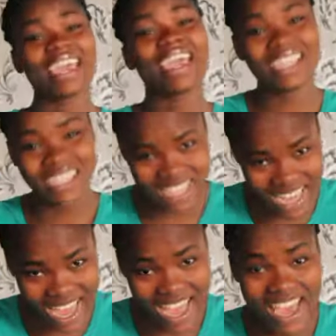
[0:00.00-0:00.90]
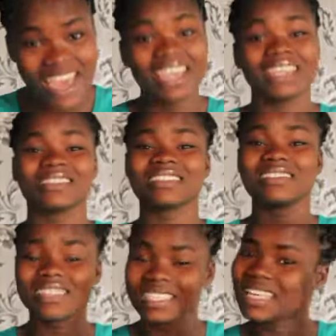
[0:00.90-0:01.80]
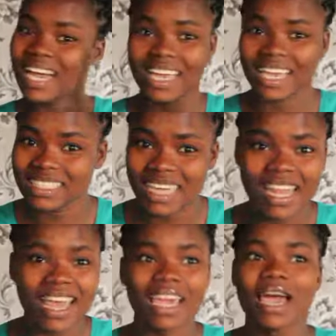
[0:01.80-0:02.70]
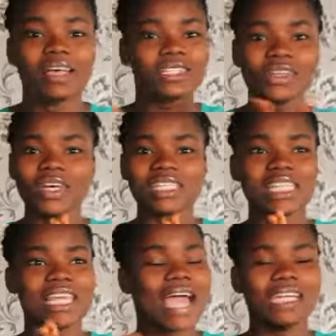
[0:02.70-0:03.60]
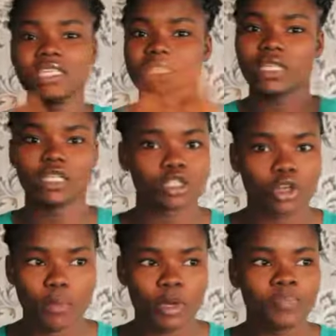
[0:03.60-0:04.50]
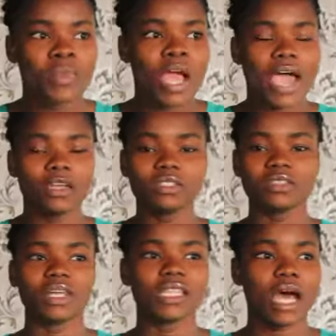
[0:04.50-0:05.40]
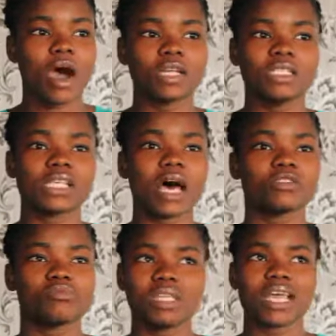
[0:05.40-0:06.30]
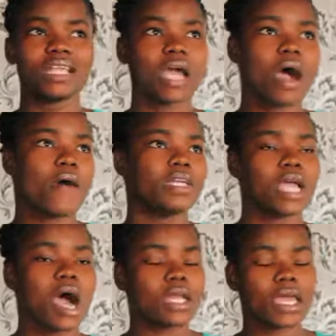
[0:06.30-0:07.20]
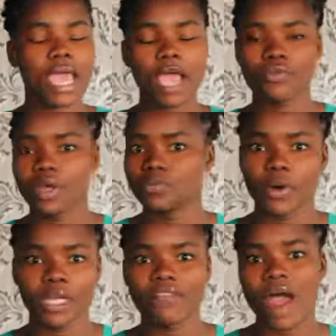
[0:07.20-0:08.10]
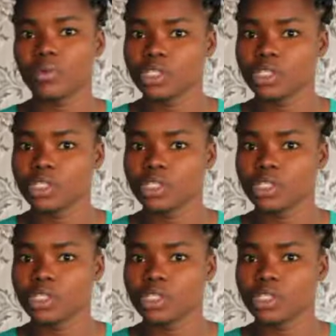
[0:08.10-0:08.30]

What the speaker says: Keisha. It was Lucy and Keisha. Like, seriously, I didn't see this coming. I used to think that all these housemates, anyhow, they get praised, but it never